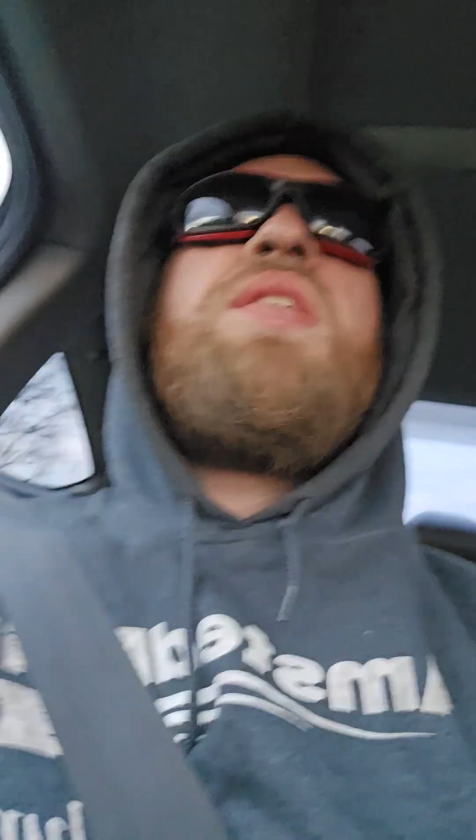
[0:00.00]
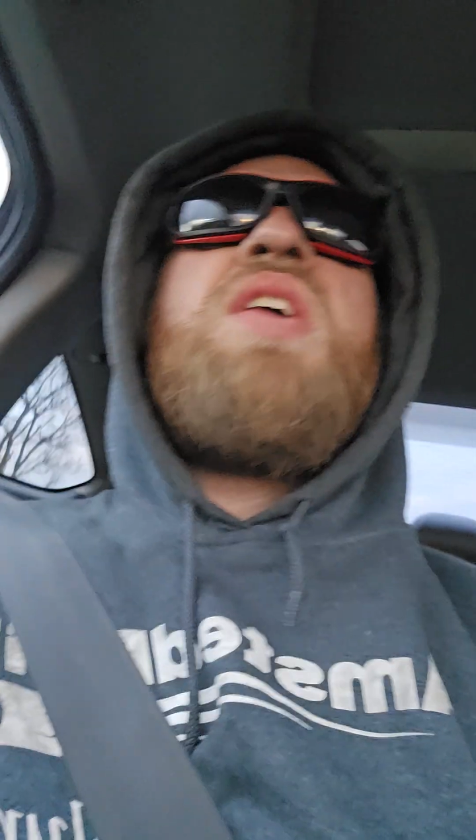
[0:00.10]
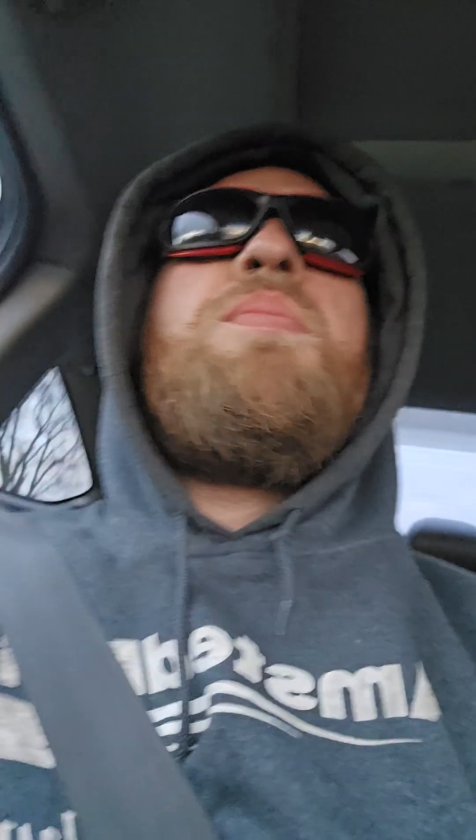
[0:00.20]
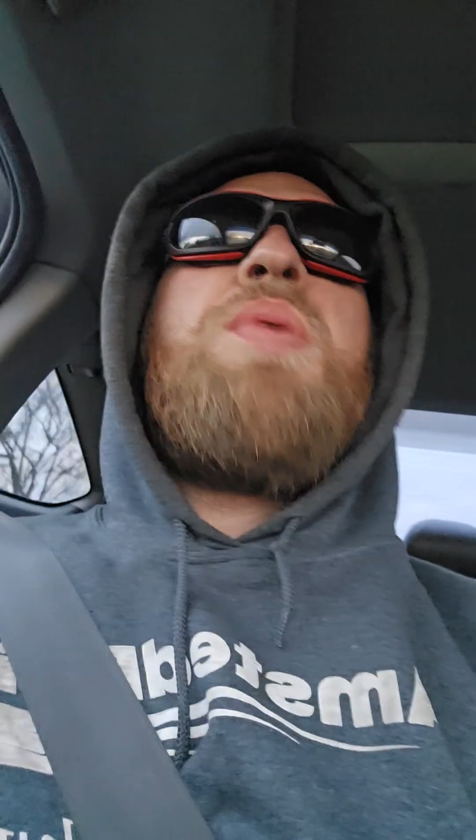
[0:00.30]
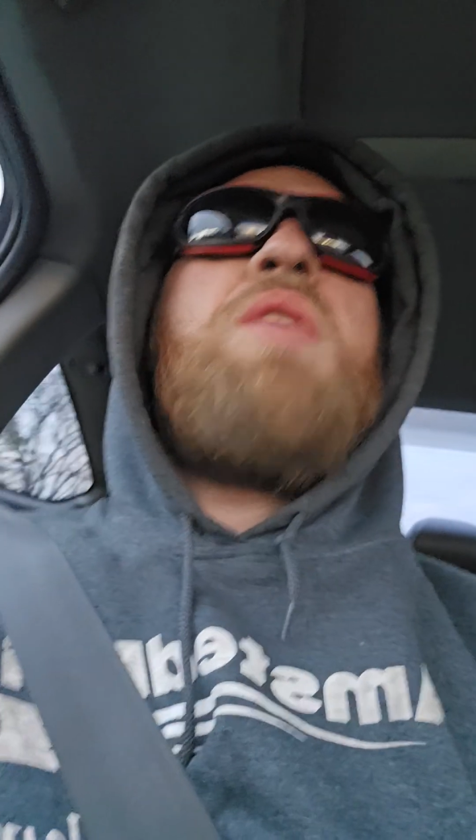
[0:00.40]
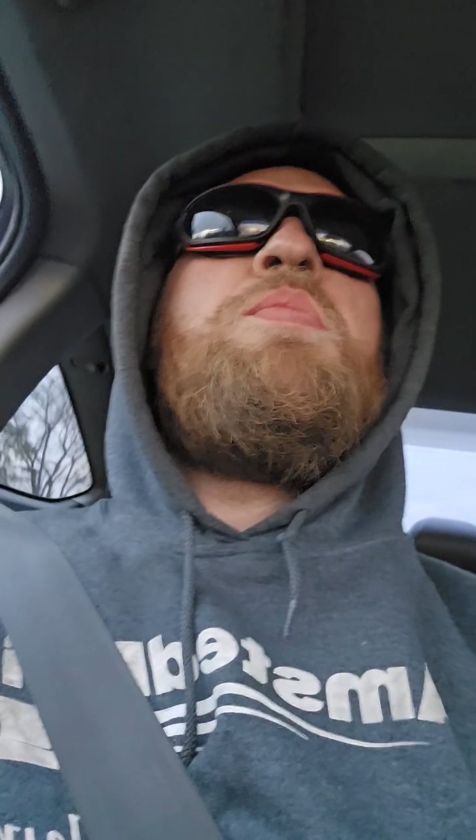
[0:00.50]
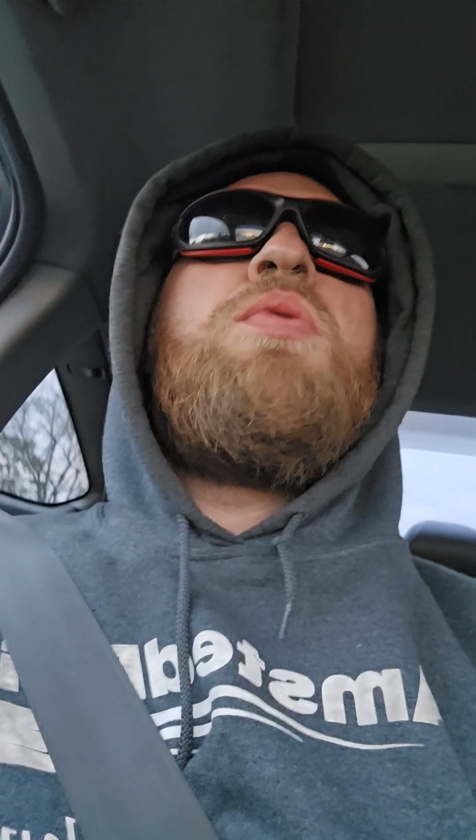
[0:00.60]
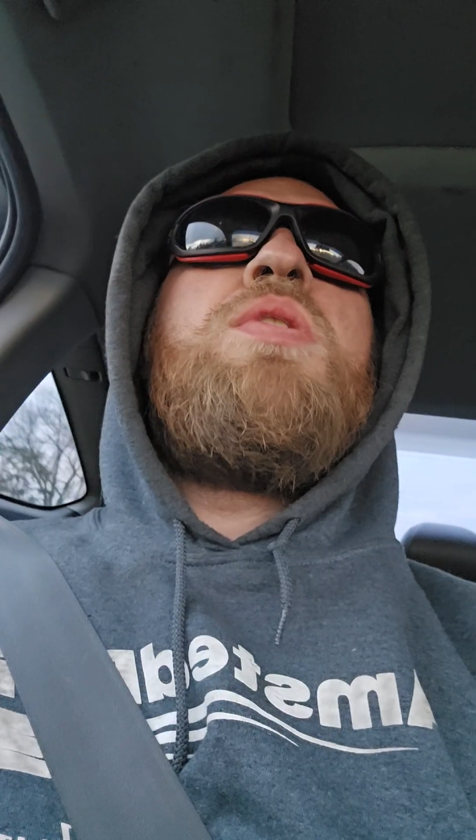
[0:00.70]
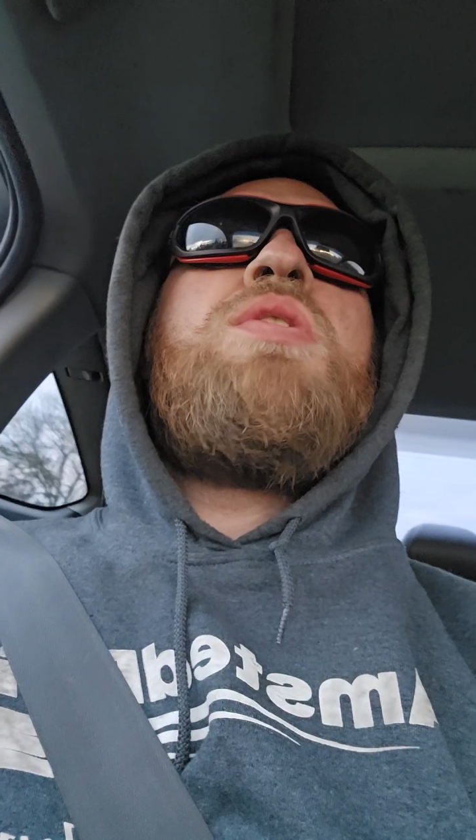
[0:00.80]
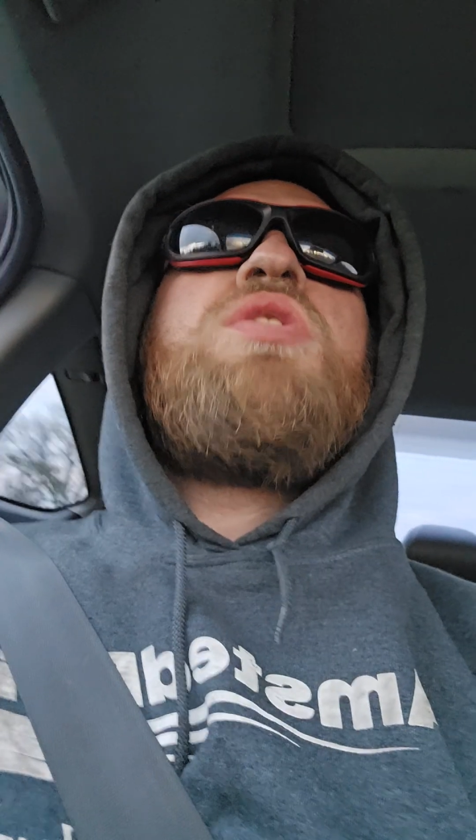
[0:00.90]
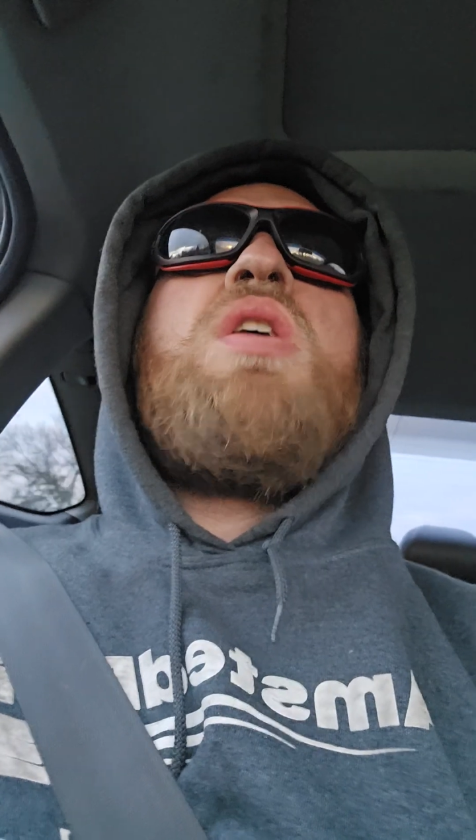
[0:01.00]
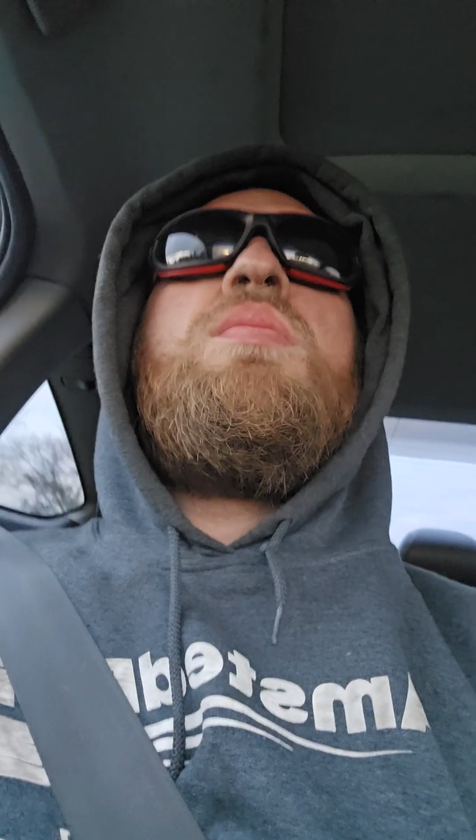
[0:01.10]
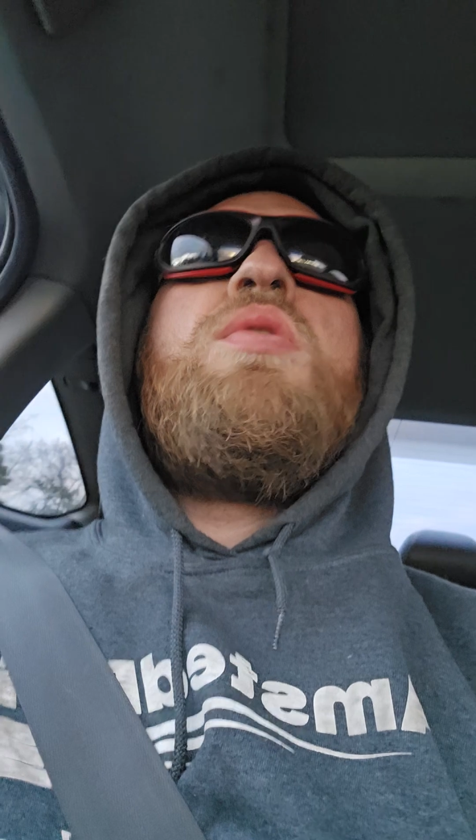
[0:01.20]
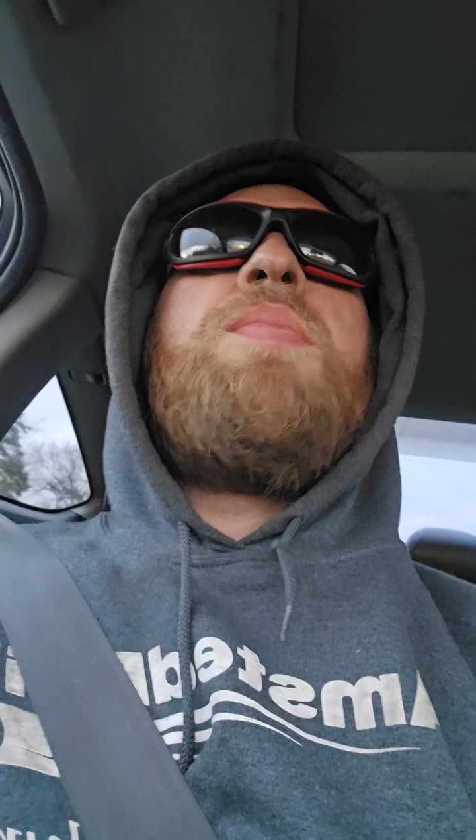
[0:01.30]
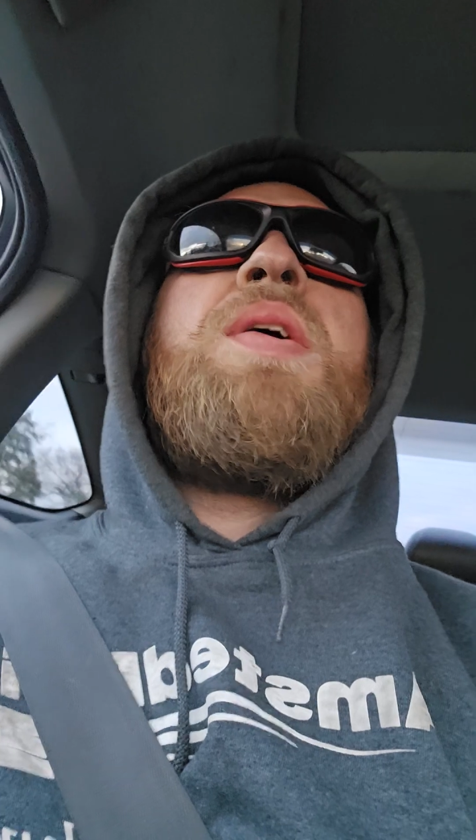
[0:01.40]
get people in
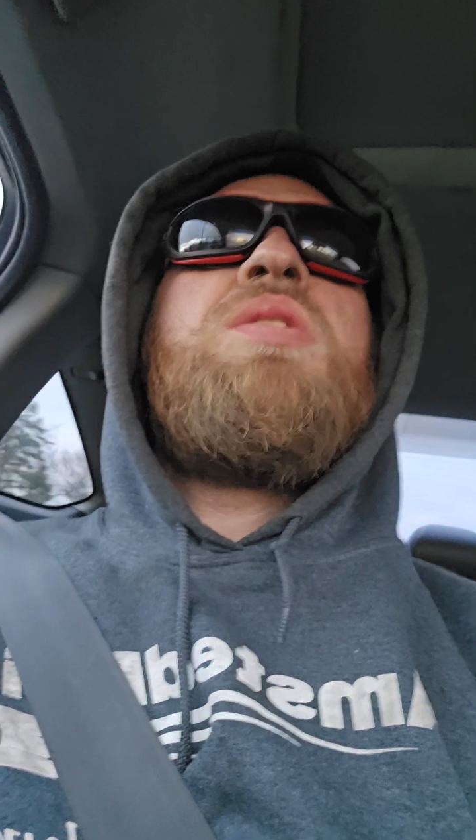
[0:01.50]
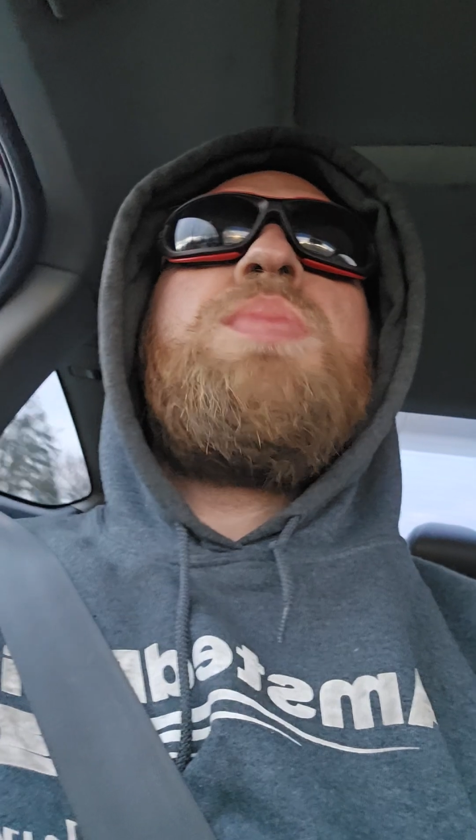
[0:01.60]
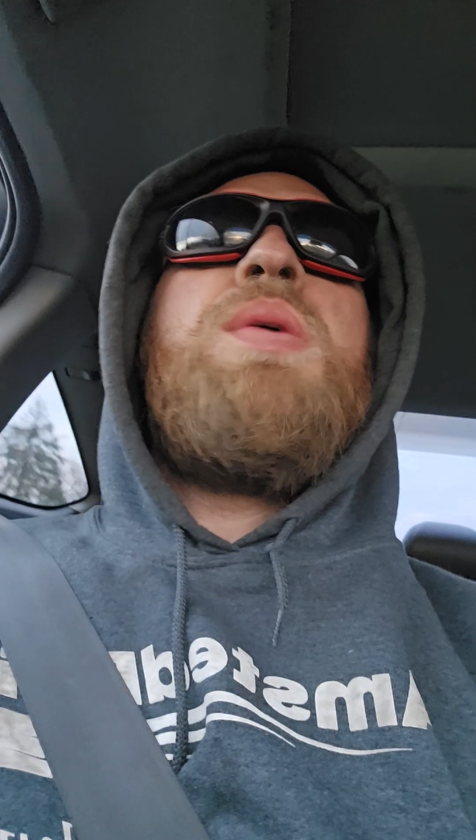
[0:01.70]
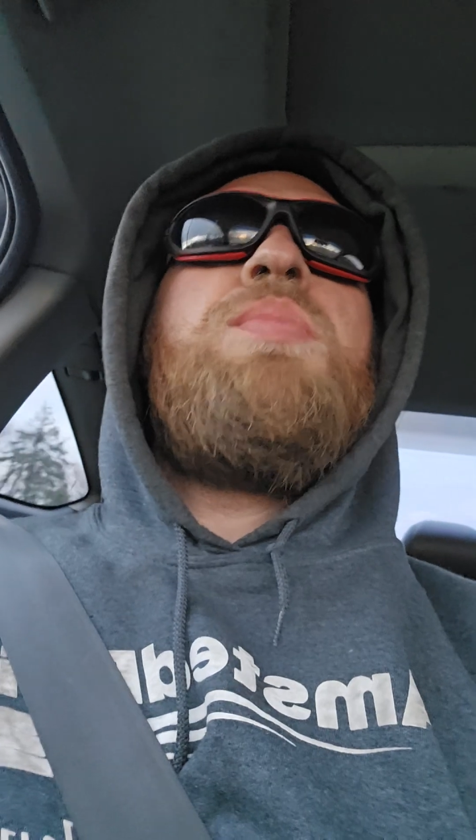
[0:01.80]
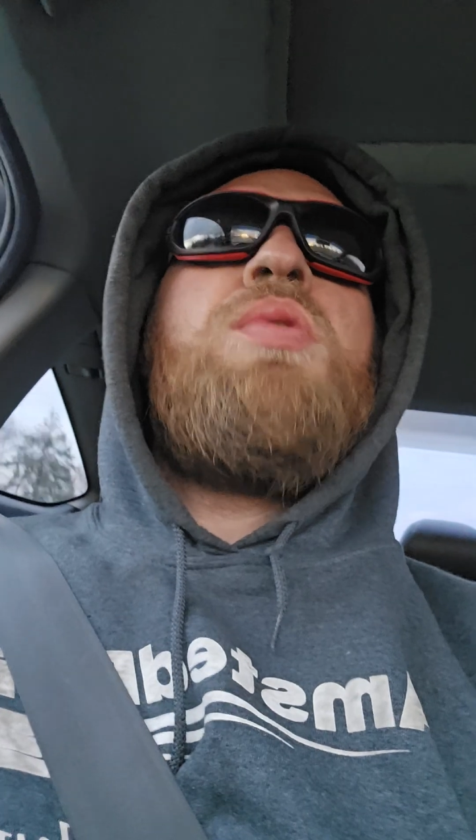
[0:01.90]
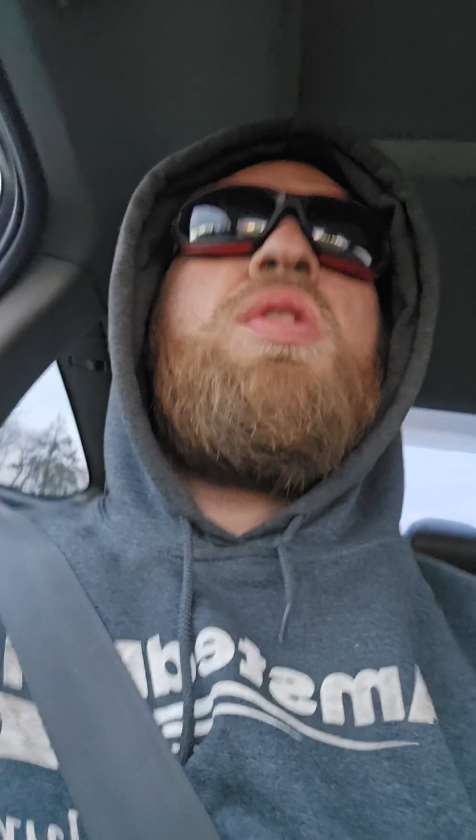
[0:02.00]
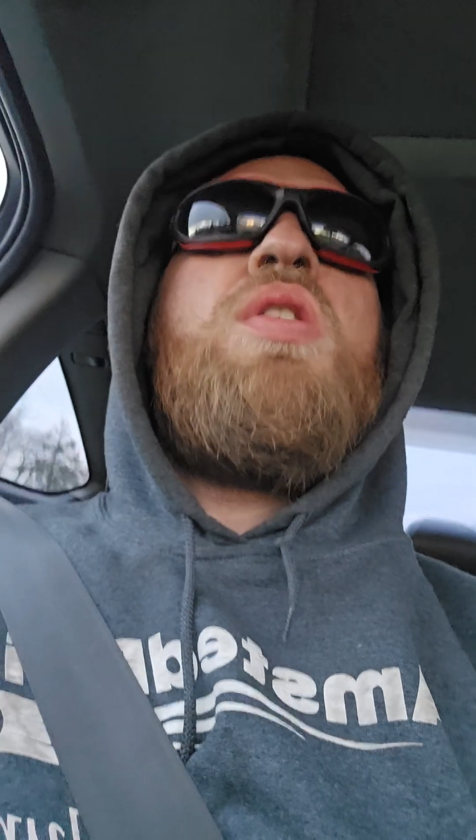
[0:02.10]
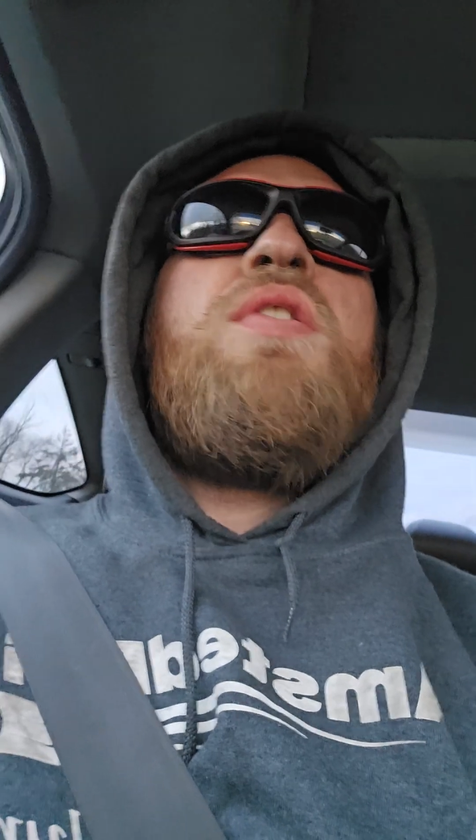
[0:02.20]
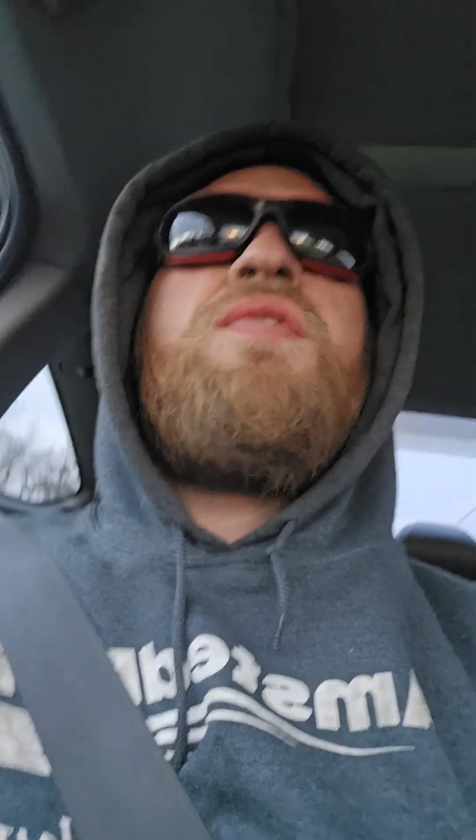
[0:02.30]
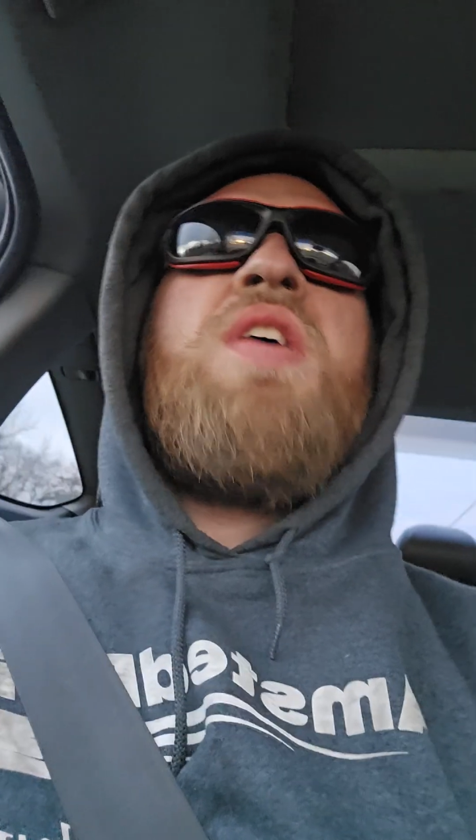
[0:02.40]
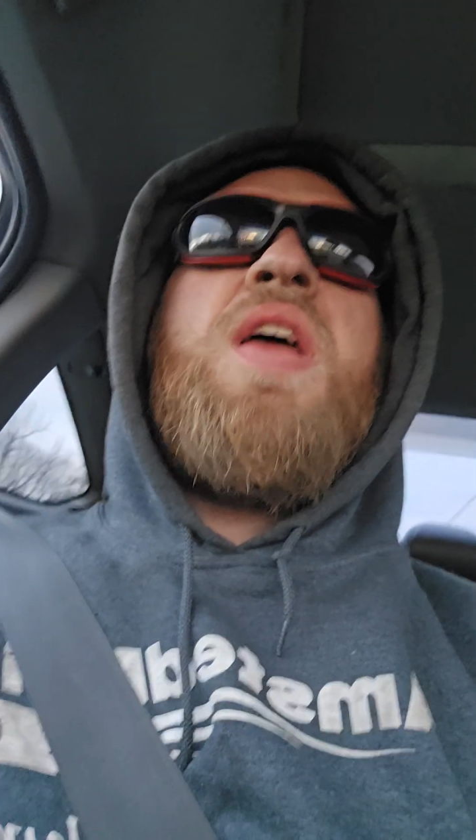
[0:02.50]
trouble, piss people off.